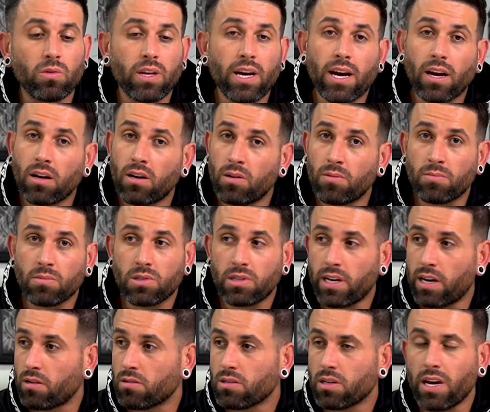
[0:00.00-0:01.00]
That comes
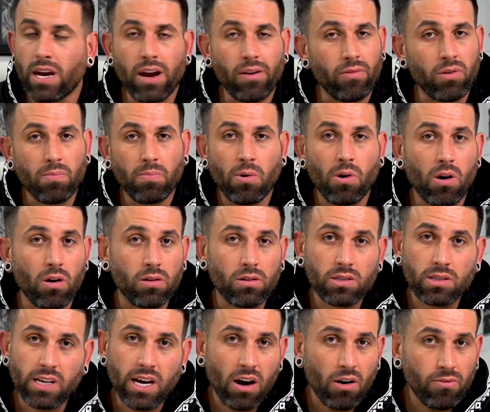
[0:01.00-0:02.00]
down to every part.
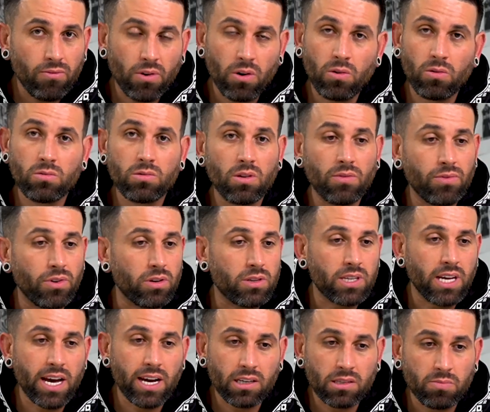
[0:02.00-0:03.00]
Cell phones, if you're
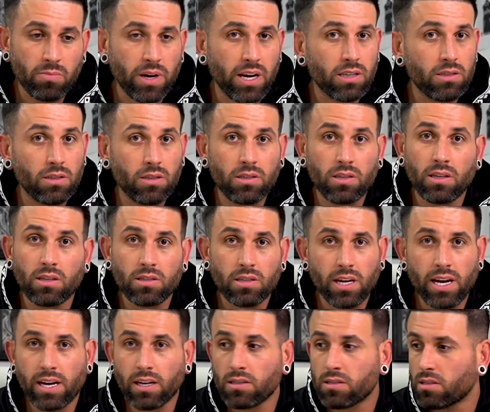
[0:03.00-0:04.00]
text messaging,
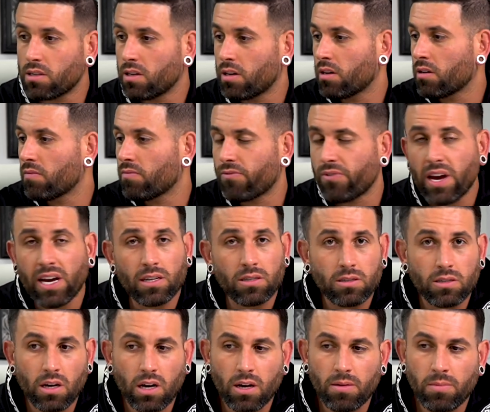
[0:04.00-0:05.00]
texting,
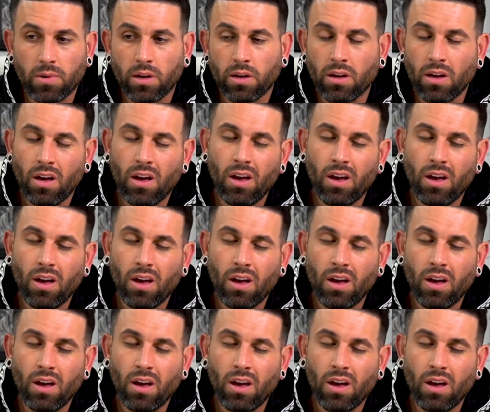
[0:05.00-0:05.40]
FaceTiming,